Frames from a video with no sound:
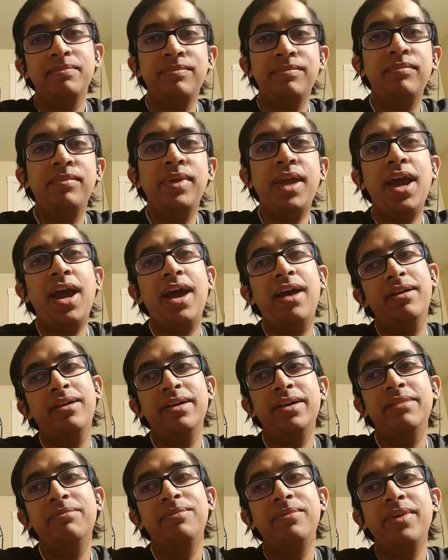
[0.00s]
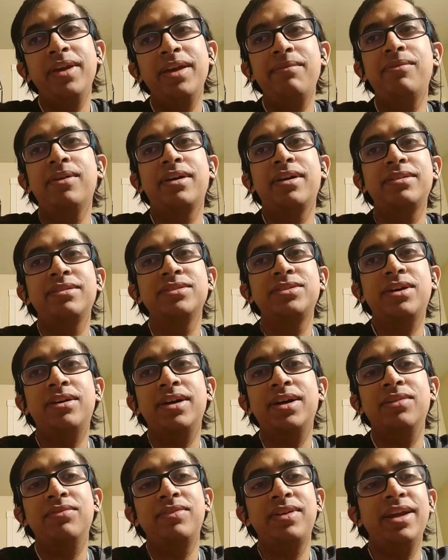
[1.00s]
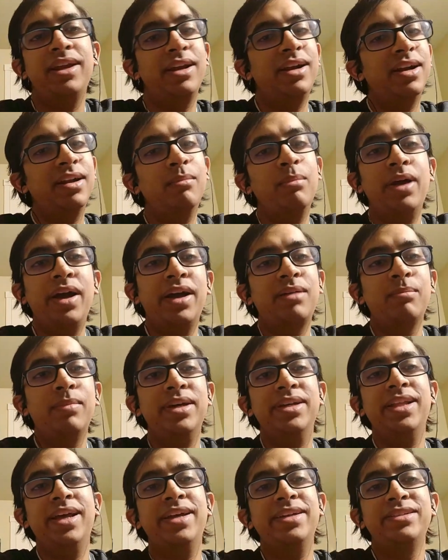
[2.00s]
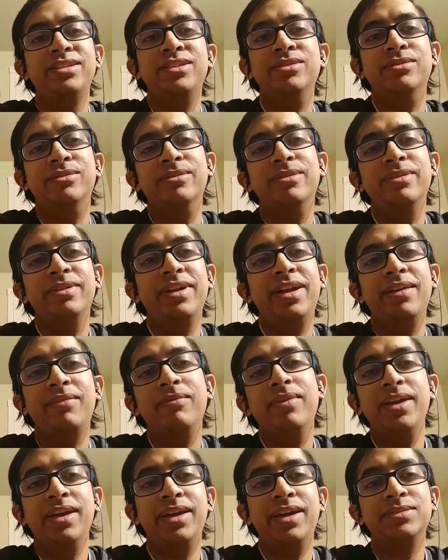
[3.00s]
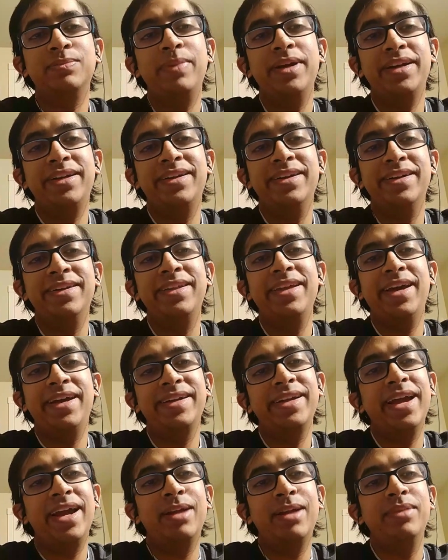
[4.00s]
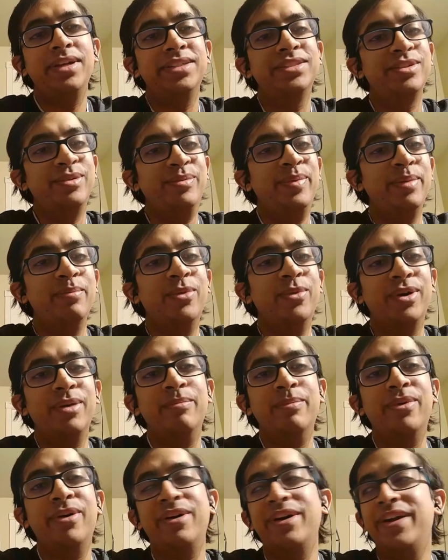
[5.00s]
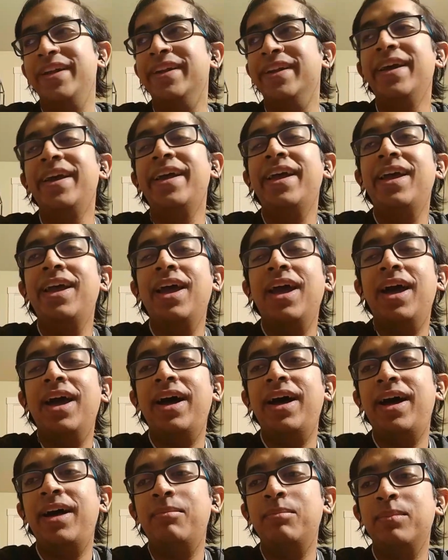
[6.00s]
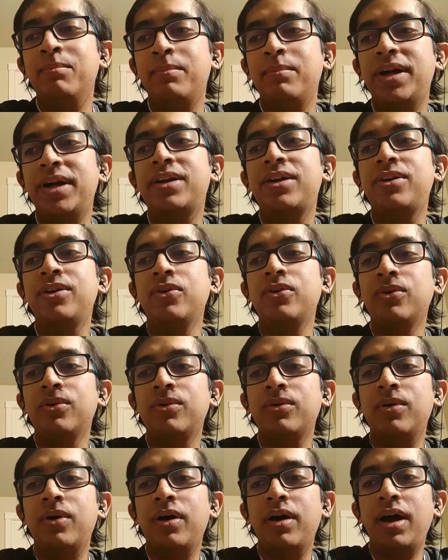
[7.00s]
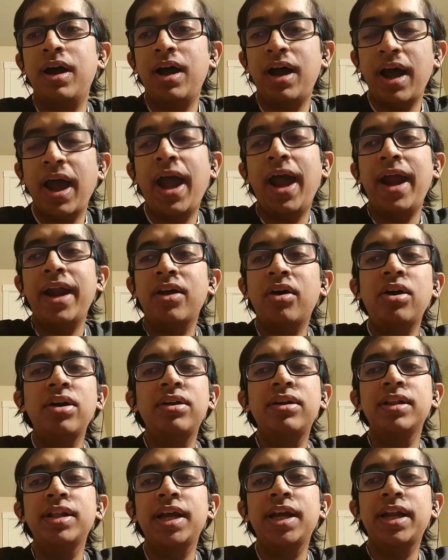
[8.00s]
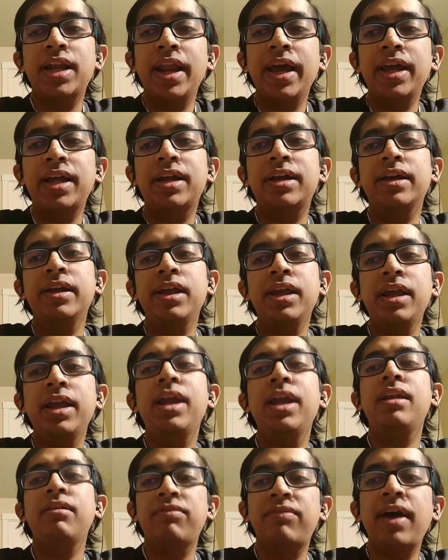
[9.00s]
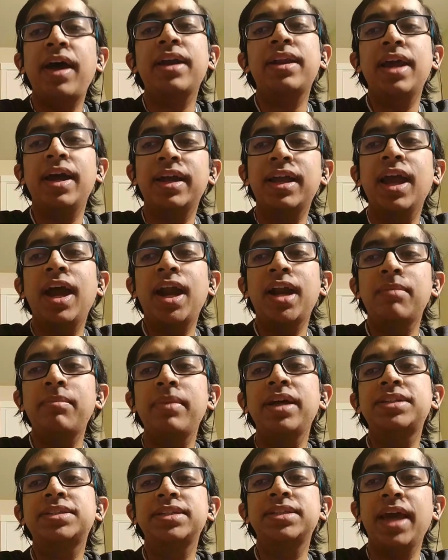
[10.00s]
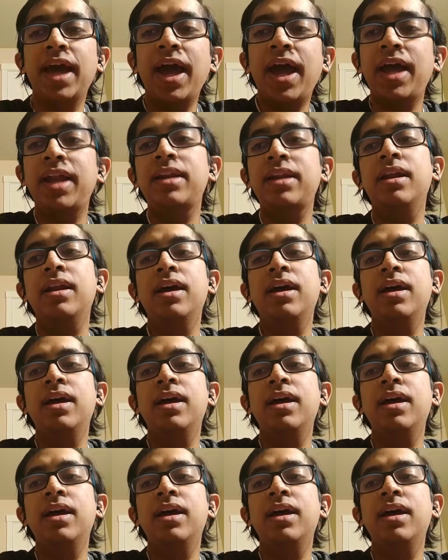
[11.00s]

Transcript: We were sort of taken aback by that too. Like, we expected the academics to be more important. But to add on to that, like, in fact, academics can